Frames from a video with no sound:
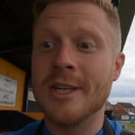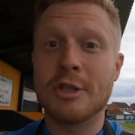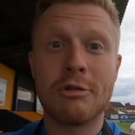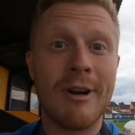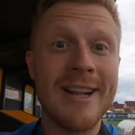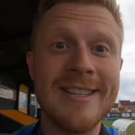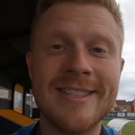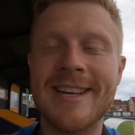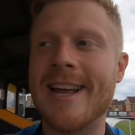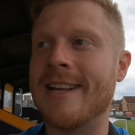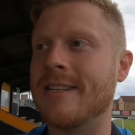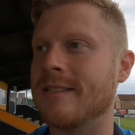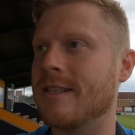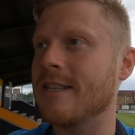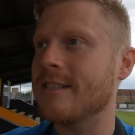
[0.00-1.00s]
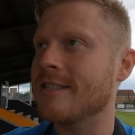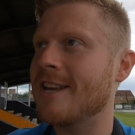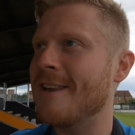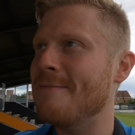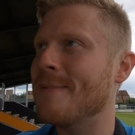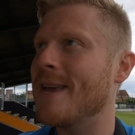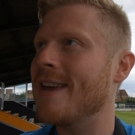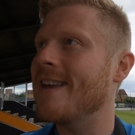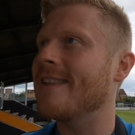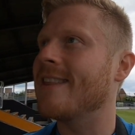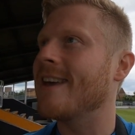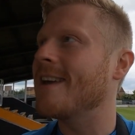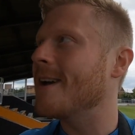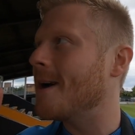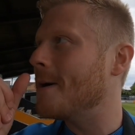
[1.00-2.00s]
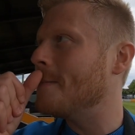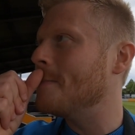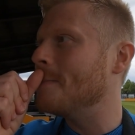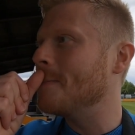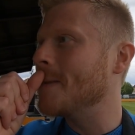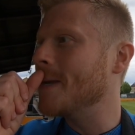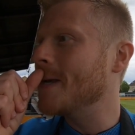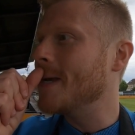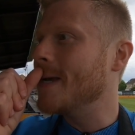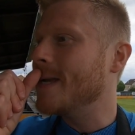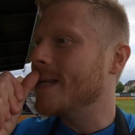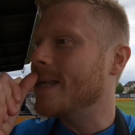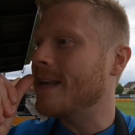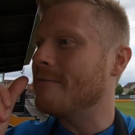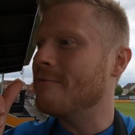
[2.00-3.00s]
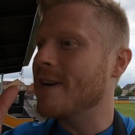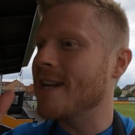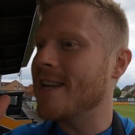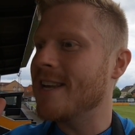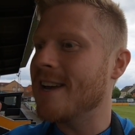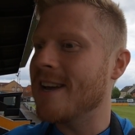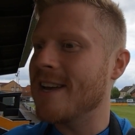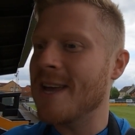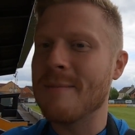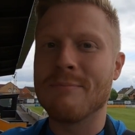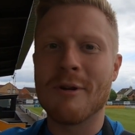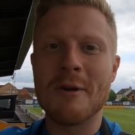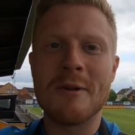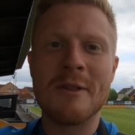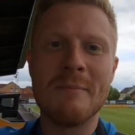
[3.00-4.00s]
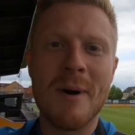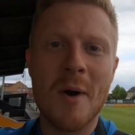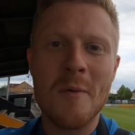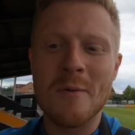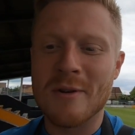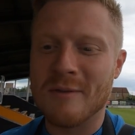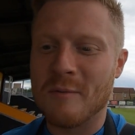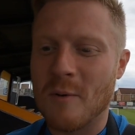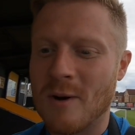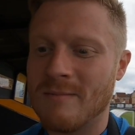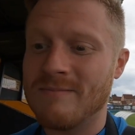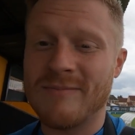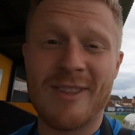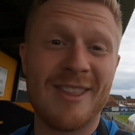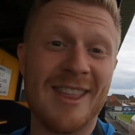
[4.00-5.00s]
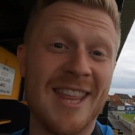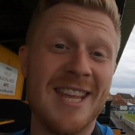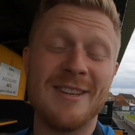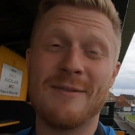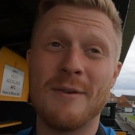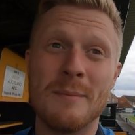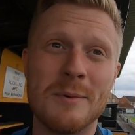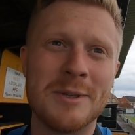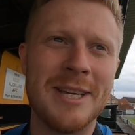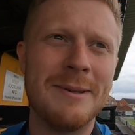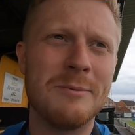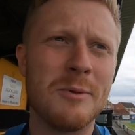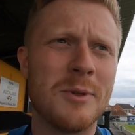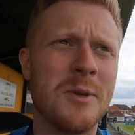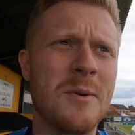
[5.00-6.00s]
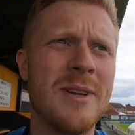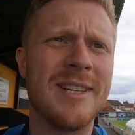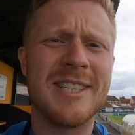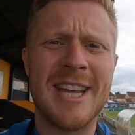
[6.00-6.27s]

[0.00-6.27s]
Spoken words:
Trendsetters, this team here, they really broke the mould of what these football teams were doing.